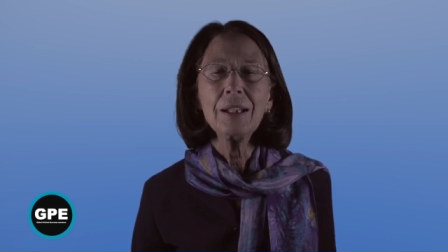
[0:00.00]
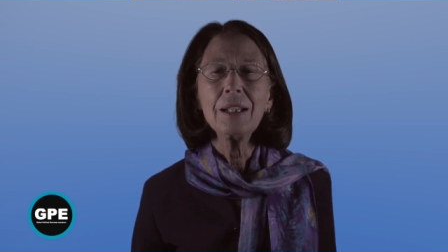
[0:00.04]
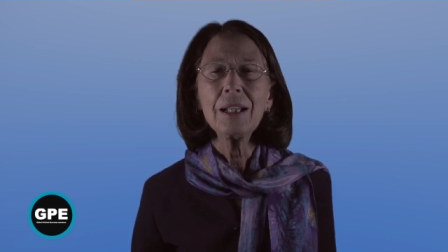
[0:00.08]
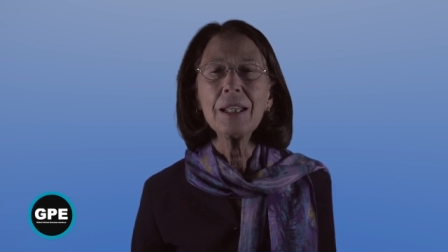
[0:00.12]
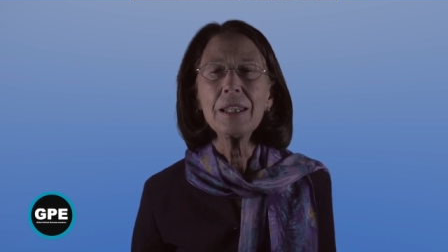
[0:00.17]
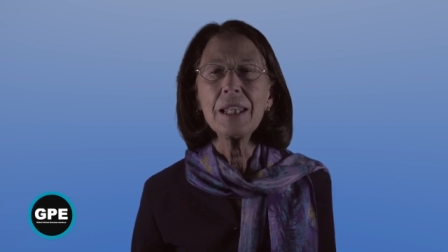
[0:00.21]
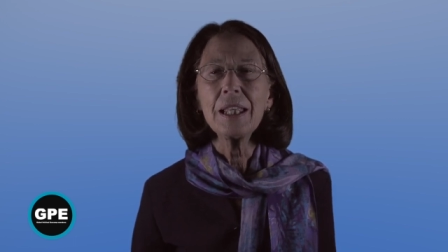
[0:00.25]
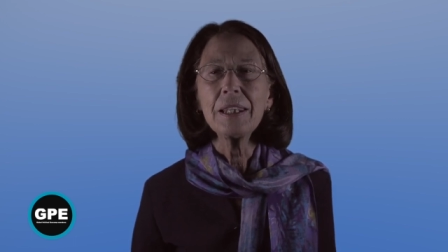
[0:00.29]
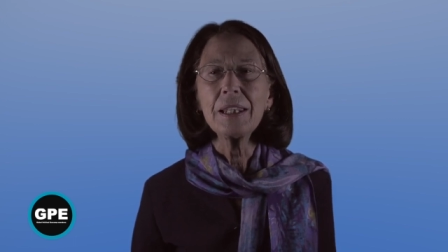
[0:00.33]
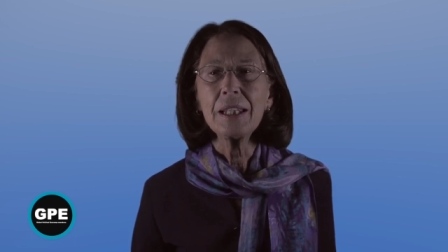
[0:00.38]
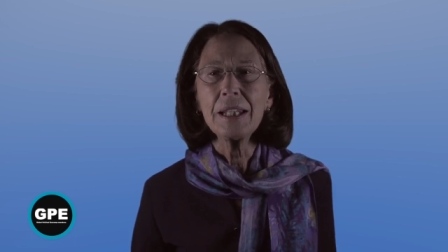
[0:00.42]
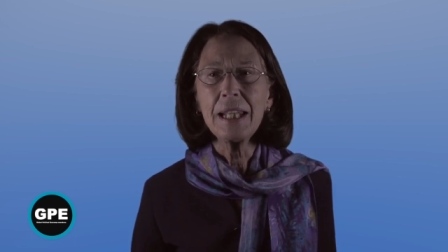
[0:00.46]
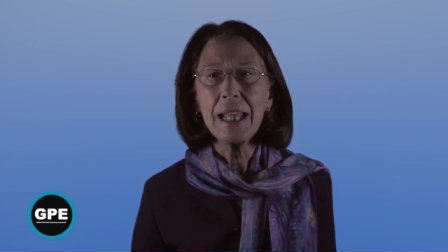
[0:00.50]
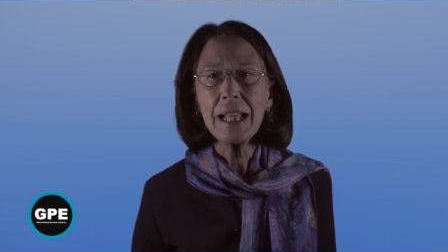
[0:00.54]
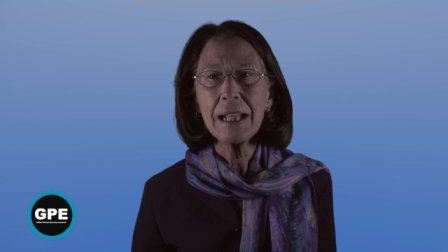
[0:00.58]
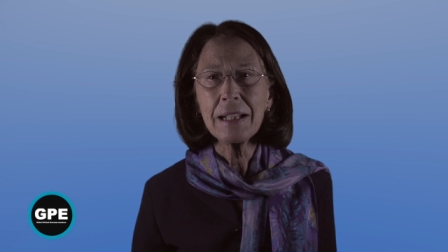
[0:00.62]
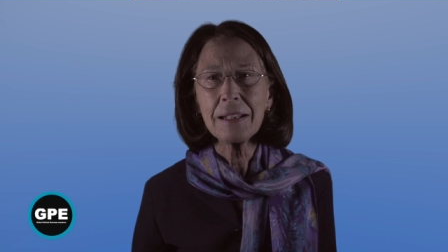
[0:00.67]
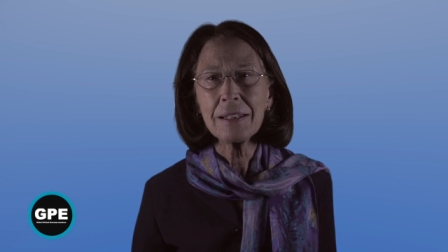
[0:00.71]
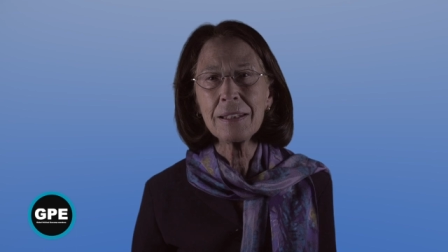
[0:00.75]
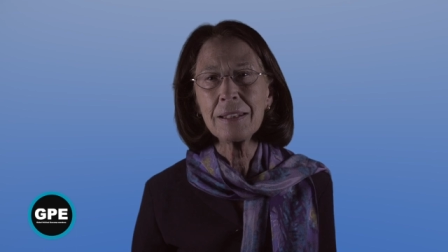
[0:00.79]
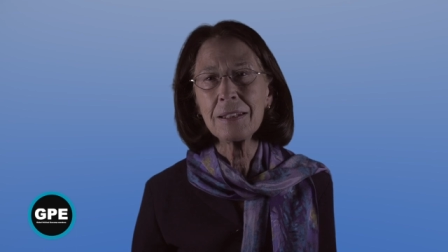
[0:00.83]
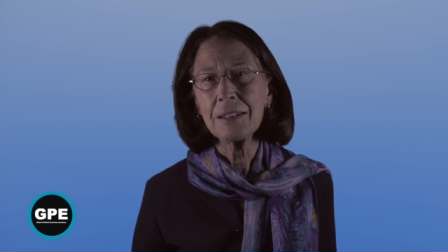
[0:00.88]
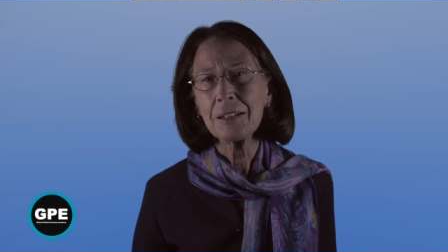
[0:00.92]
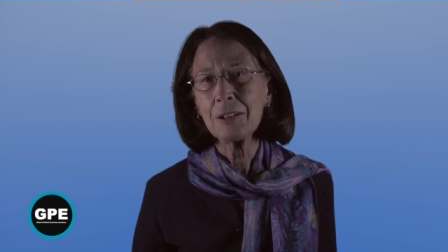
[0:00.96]
And then the
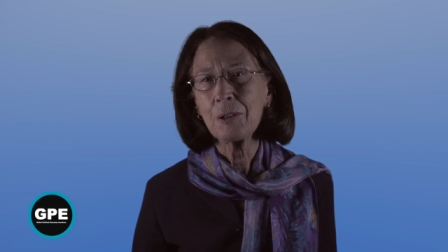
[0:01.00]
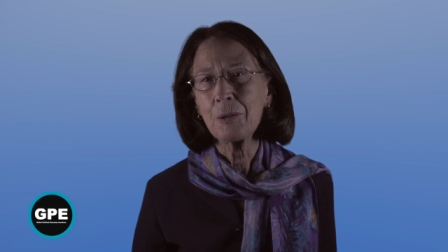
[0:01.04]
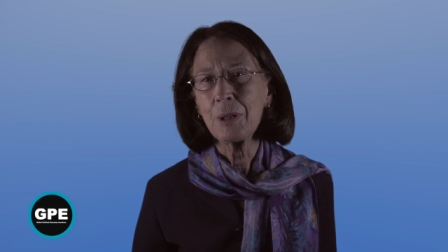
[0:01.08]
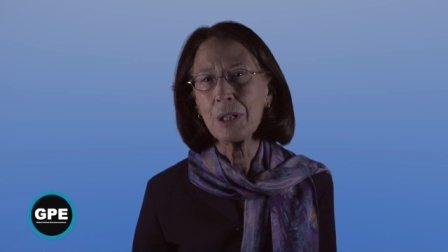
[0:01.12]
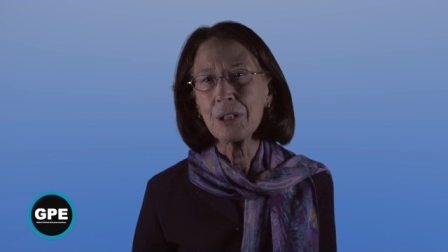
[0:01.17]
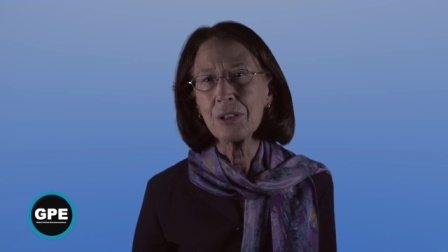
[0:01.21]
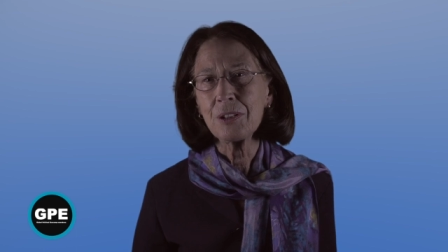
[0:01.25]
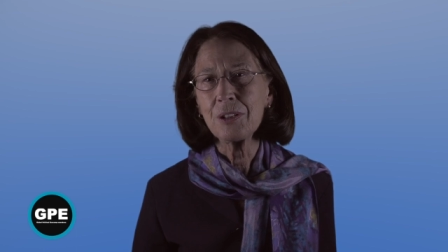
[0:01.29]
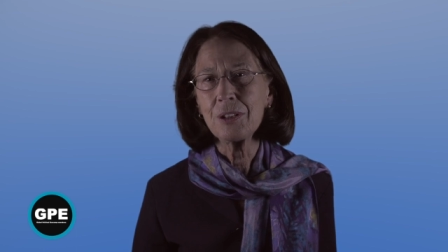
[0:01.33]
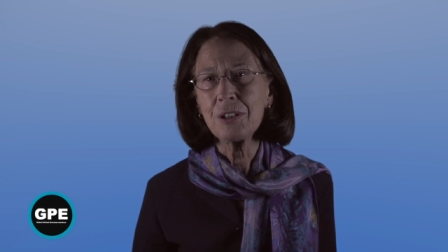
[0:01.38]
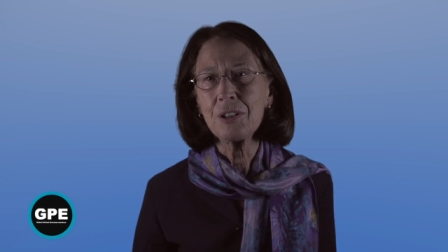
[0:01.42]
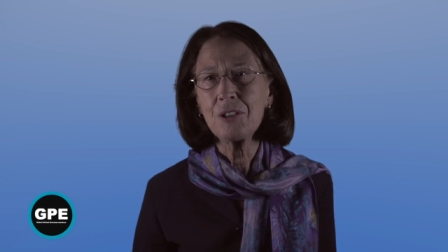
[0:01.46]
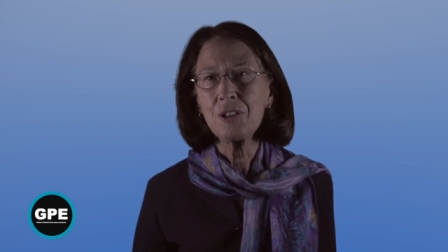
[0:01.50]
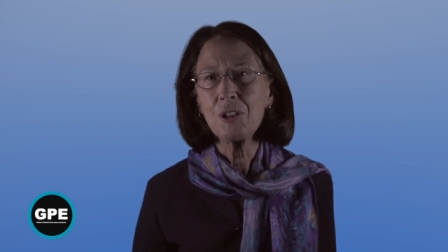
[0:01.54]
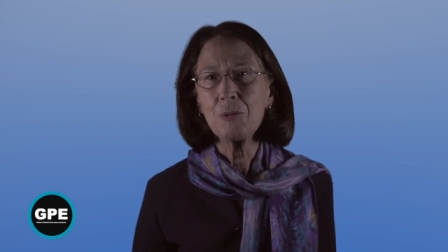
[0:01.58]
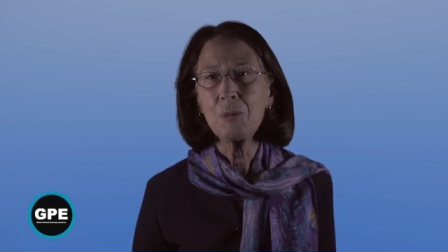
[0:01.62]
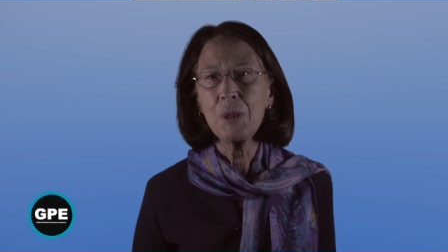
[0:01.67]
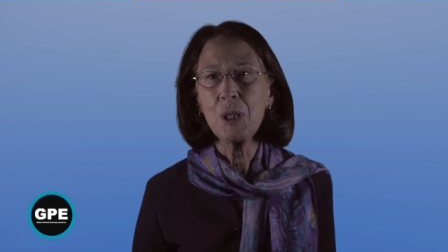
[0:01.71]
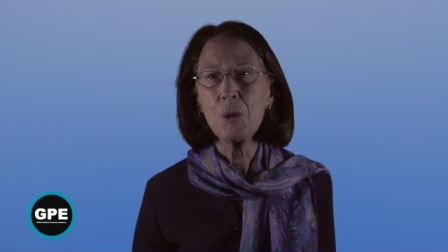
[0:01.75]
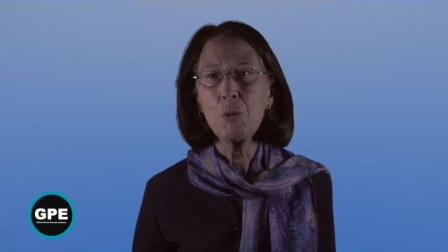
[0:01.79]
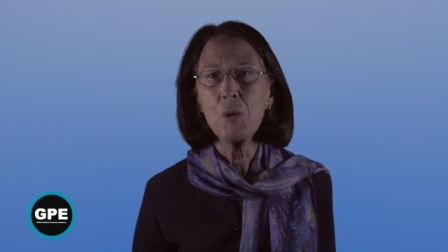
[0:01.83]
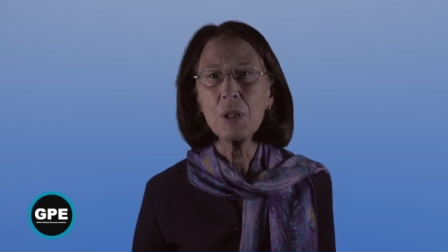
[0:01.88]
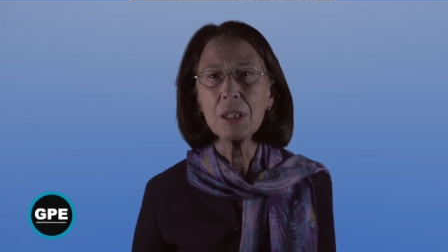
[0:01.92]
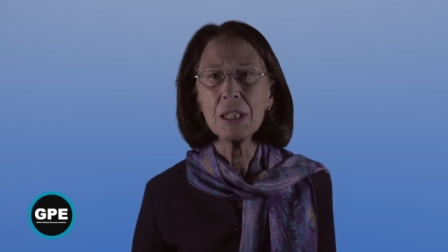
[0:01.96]
next question should
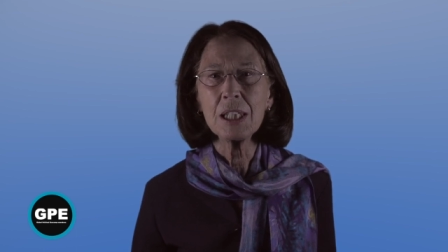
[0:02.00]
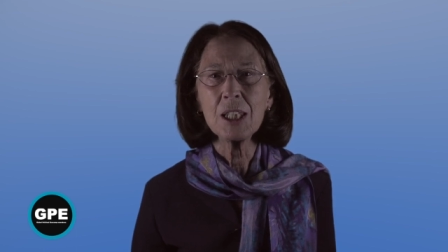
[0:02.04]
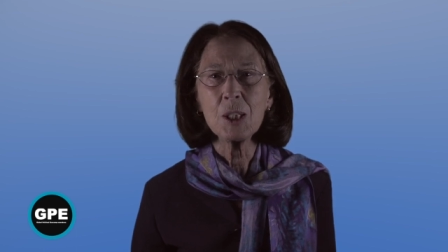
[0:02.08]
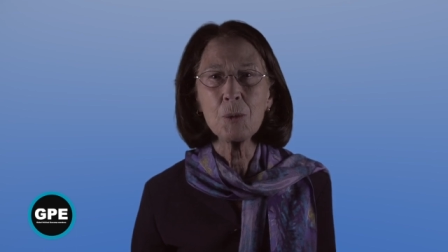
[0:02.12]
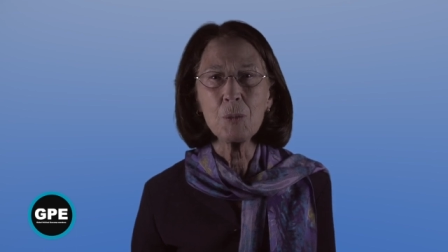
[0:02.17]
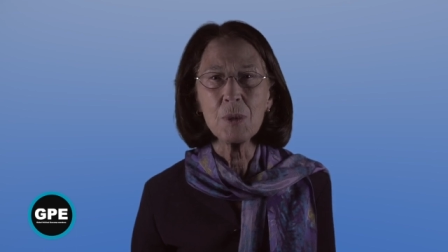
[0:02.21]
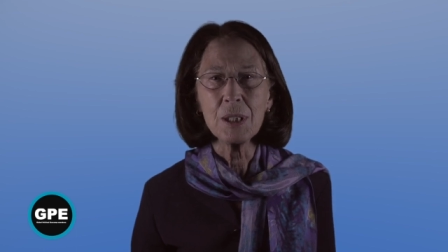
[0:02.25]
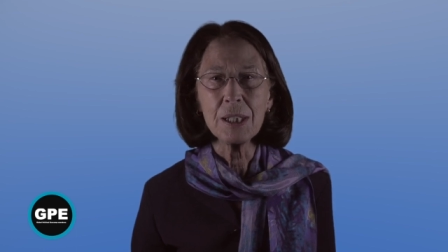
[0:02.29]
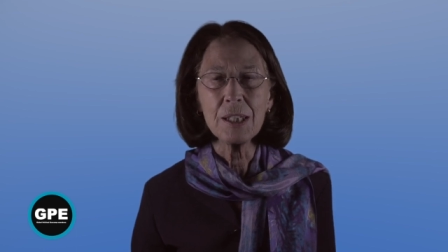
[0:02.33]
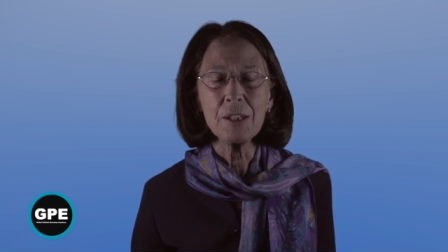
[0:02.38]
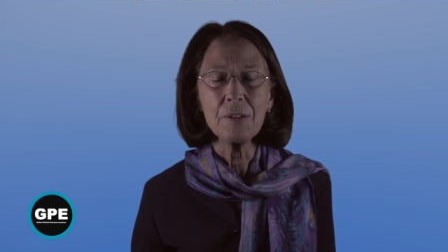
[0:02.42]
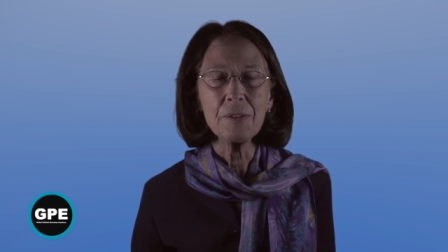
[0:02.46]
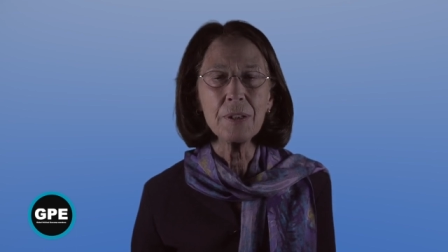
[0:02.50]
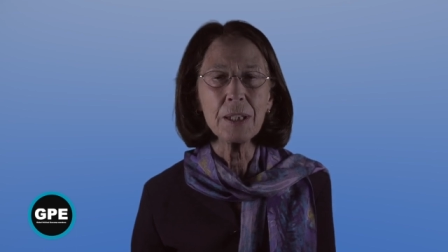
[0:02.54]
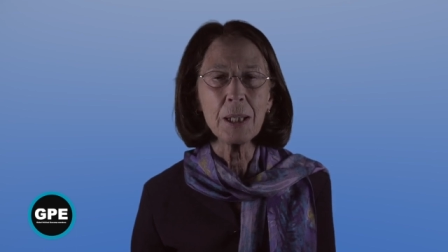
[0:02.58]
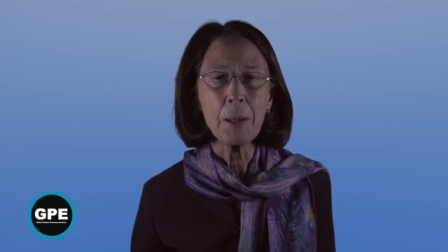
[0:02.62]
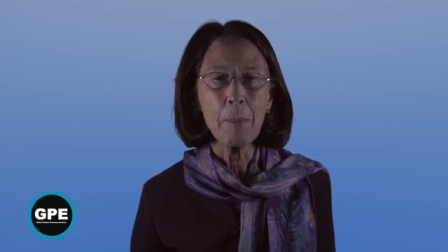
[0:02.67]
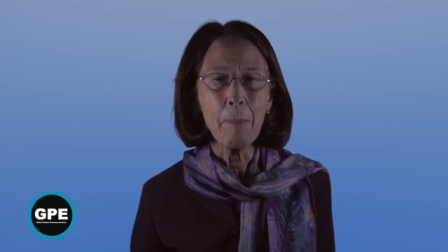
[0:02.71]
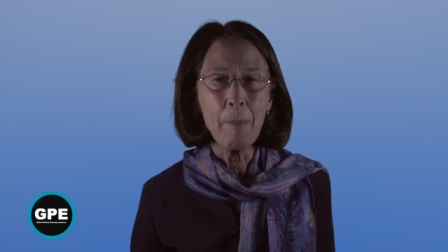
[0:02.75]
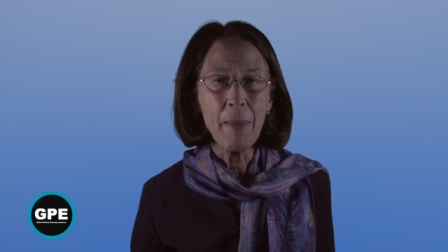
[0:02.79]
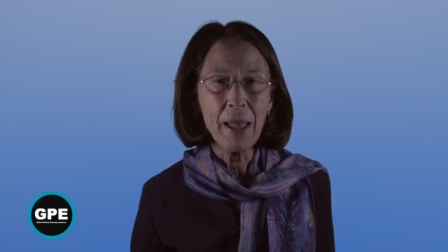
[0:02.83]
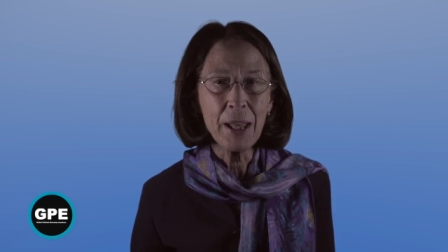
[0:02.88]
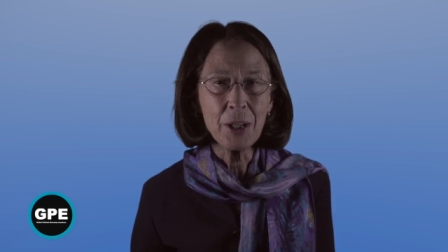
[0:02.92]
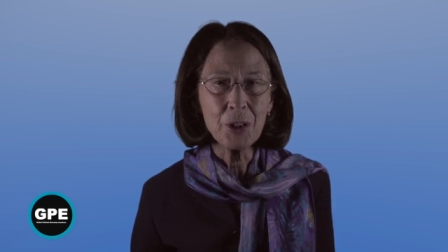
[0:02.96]
be what
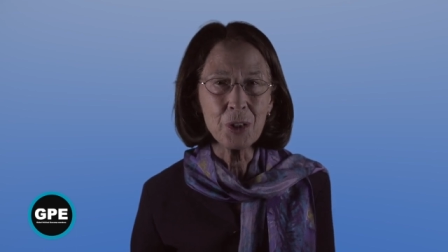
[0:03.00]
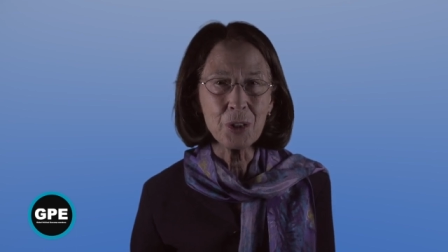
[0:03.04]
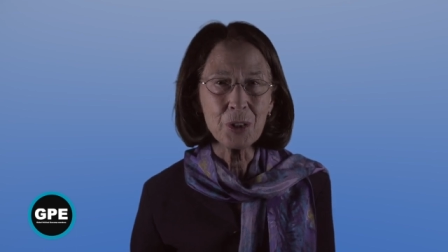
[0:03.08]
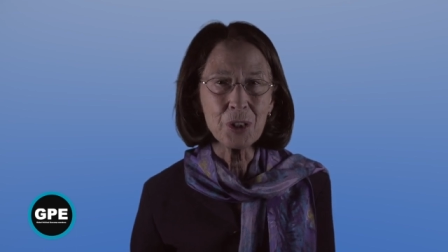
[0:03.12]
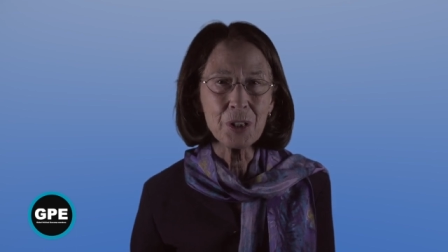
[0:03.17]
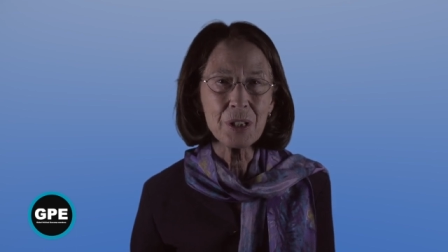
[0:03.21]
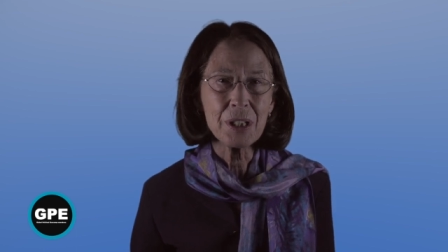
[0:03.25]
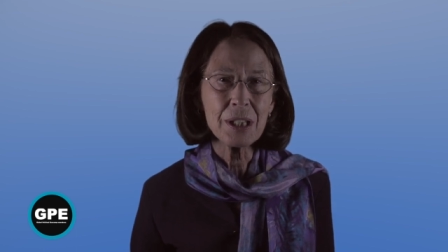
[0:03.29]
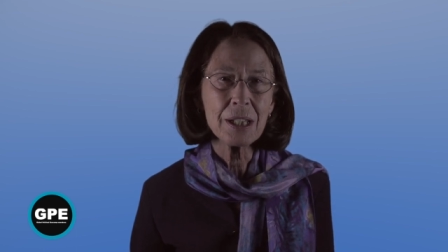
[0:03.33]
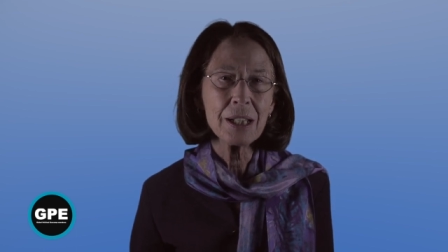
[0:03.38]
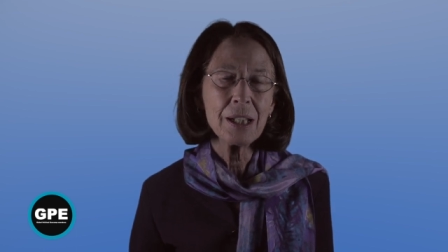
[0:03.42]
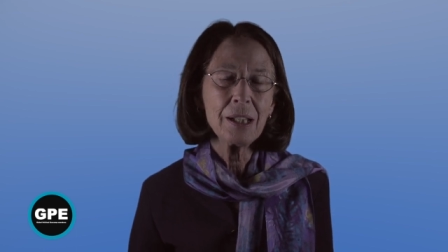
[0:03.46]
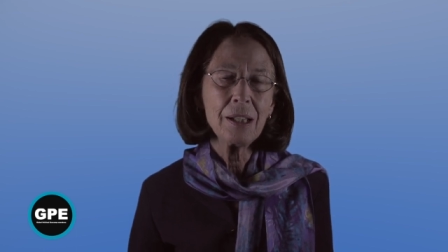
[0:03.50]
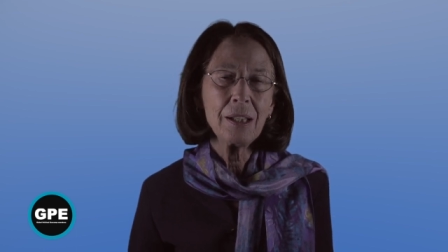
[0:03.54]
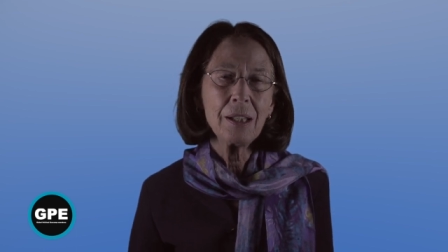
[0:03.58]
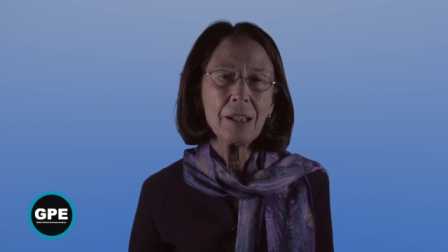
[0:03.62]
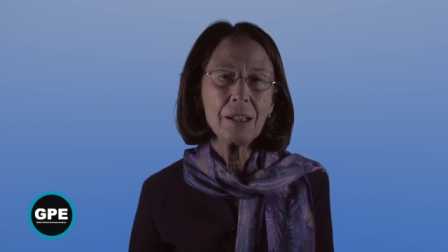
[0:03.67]
specific measures